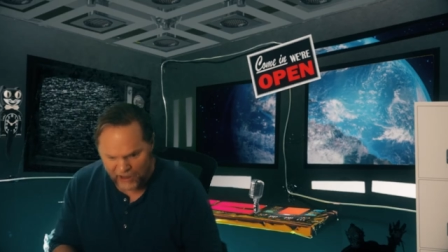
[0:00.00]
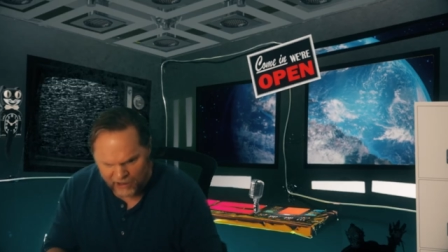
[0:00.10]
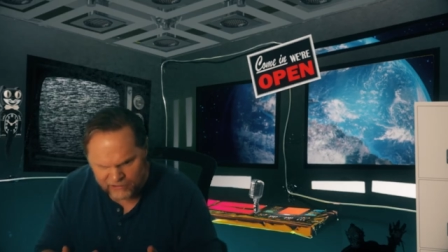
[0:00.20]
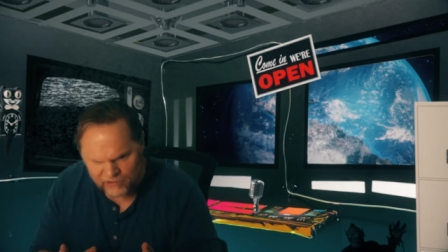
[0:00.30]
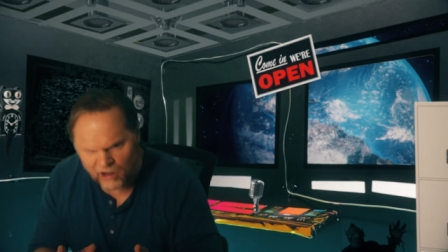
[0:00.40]

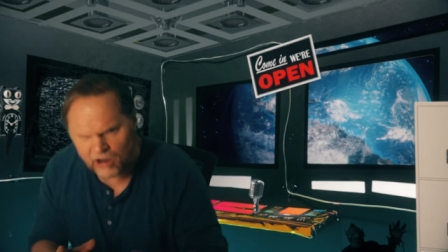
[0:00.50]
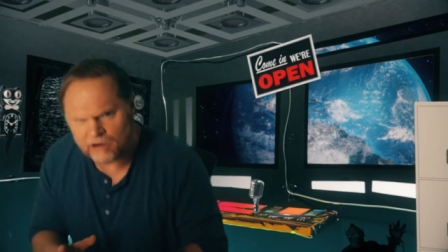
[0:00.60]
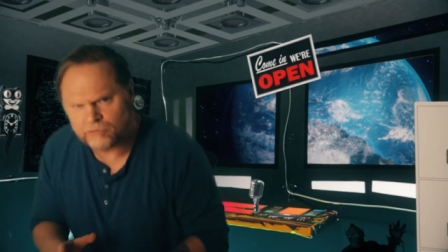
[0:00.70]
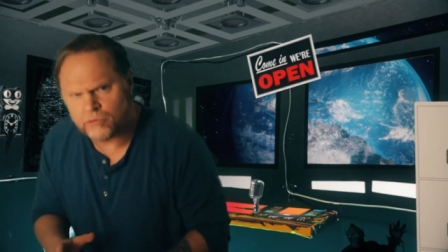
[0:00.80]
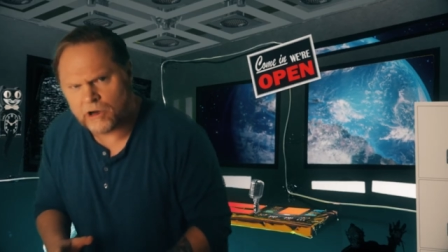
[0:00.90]
and
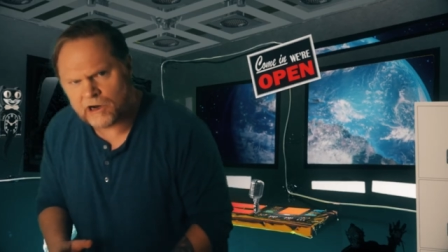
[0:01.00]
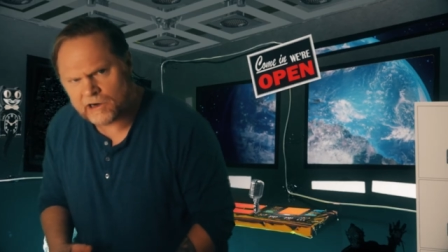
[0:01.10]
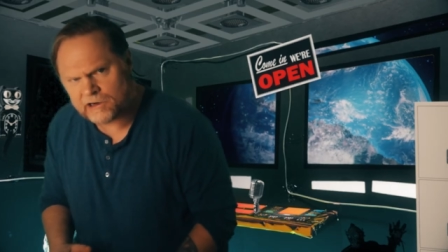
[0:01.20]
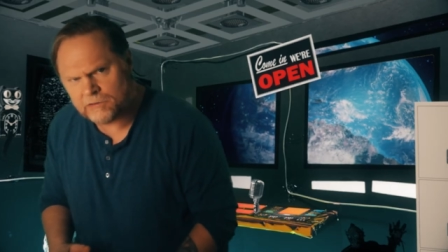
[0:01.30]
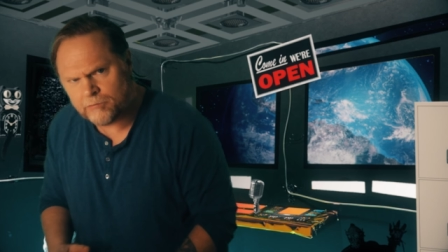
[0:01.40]
hard
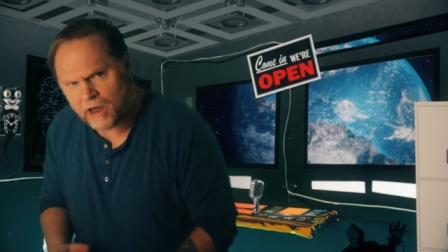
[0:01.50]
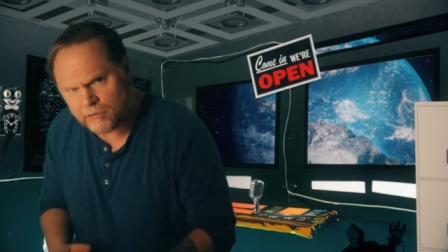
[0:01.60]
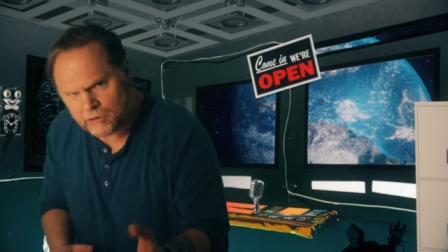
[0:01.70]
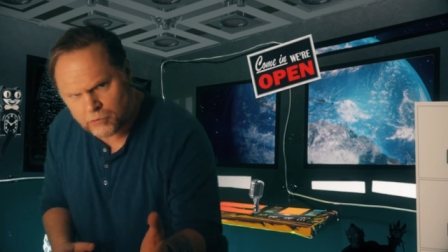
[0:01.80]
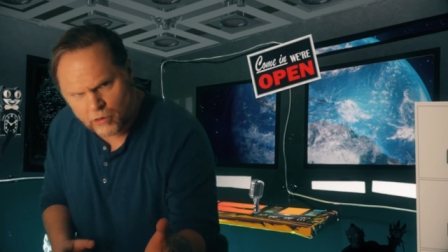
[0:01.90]
work by
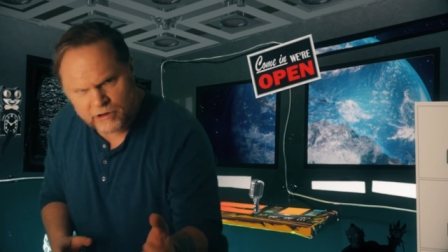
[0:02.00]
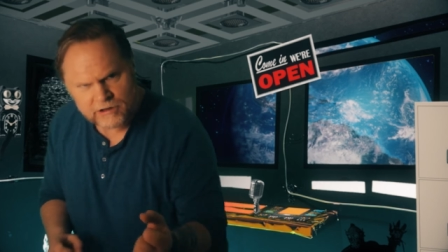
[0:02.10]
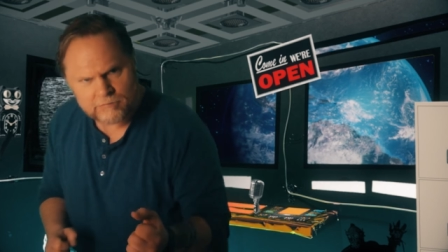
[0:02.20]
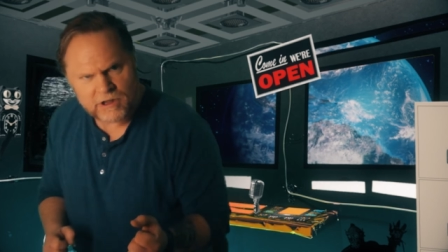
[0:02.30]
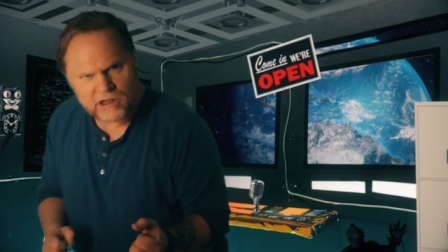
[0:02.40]

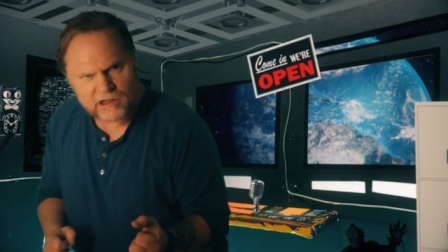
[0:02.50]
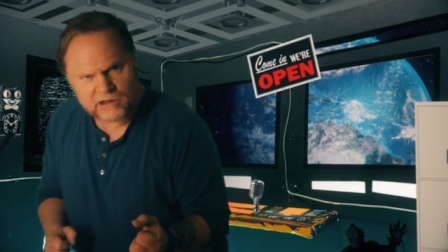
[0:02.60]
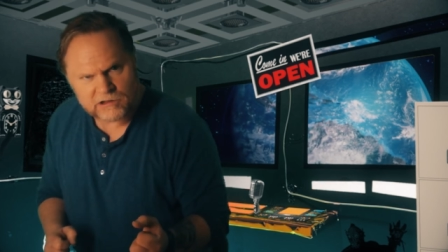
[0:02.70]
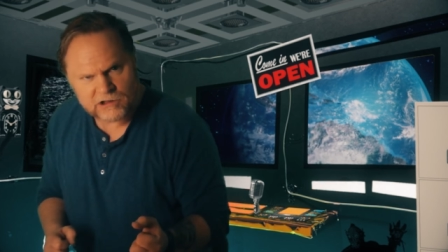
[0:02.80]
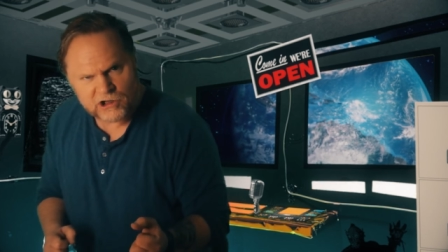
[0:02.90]
rewarding
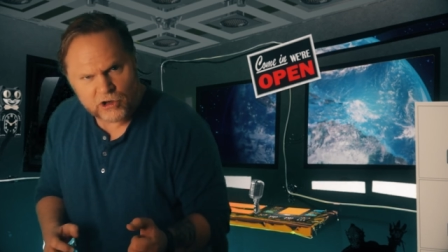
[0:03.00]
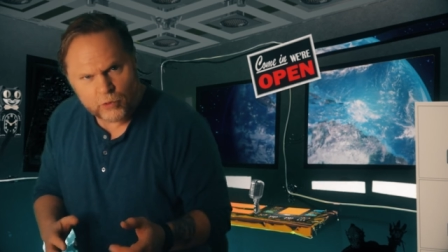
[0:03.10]
me